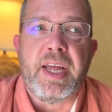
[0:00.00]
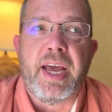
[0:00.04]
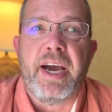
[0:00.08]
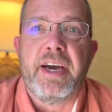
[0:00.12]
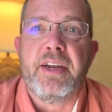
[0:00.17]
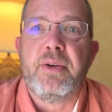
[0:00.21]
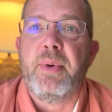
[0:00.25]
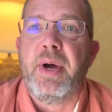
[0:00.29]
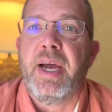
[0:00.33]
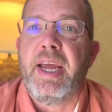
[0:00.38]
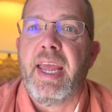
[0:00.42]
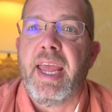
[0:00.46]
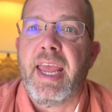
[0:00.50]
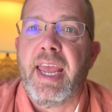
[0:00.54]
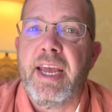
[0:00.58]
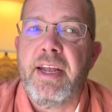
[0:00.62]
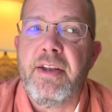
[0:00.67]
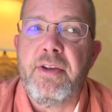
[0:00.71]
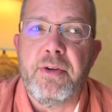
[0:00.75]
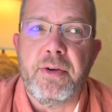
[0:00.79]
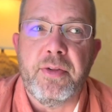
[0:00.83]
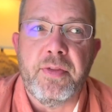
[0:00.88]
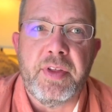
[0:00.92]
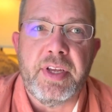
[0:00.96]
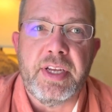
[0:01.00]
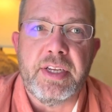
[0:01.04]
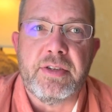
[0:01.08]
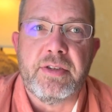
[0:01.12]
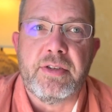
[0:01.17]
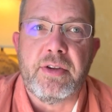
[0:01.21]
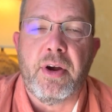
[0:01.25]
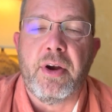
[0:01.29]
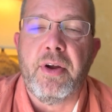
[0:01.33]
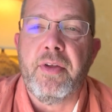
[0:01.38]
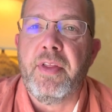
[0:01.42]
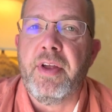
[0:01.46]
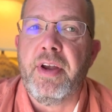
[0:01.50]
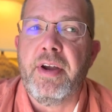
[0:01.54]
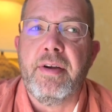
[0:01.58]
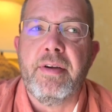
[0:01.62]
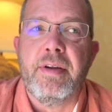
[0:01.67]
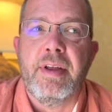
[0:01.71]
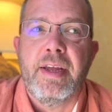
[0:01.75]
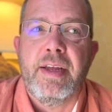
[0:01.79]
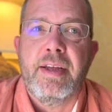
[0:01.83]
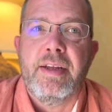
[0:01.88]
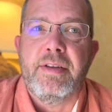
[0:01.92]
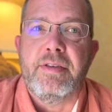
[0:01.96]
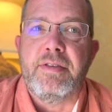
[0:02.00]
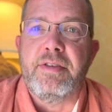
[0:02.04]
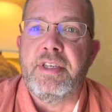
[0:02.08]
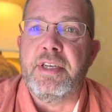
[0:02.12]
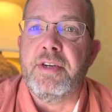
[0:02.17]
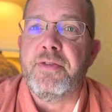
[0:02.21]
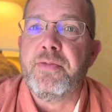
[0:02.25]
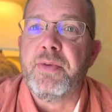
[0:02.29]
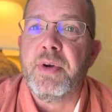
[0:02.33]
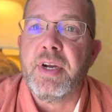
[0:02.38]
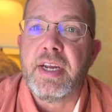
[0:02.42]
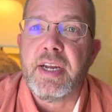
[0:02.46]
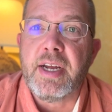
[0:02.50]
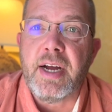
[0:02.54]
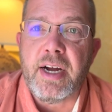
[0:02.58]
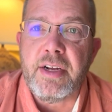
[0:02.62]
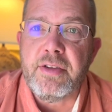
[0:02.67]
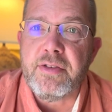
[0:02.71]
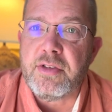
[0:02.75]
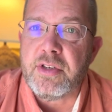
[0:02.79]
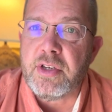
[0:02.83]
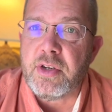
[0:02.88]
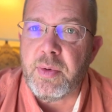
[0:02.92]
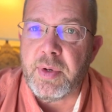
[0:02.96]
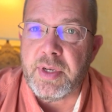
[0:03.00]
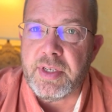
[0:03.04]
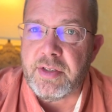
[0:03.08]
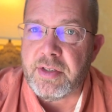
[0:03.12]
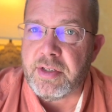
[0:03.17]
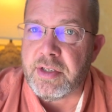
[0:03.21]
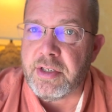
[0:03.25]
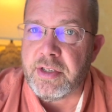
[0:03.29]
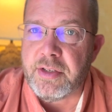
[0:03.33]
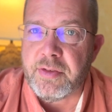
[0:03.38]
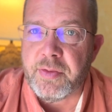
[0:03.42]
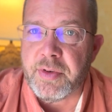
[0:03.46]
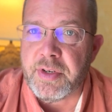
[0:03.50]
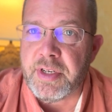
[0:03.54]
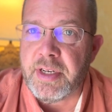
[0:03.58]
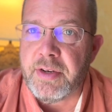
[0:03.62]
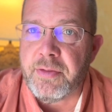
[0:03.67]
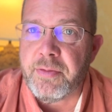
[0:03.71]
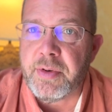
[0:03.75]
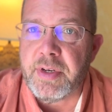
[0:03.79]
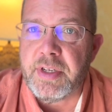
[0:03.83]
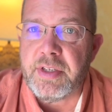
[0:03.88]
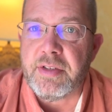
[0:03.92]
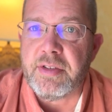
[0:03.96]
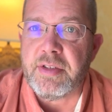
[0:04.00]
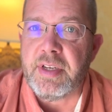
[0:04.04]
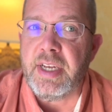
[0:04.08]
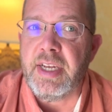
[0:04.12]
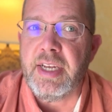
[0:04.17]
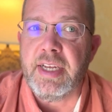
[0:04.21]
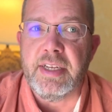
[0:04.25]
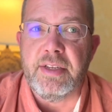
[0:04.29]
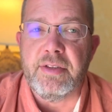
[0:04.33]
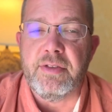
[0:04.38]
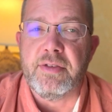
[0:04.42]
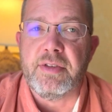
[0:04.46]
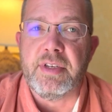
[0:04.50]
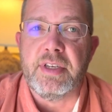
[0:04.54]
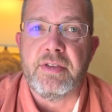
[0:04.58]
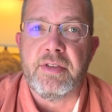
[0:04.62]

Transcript: How do I handle this? Are there different consequences for different sins?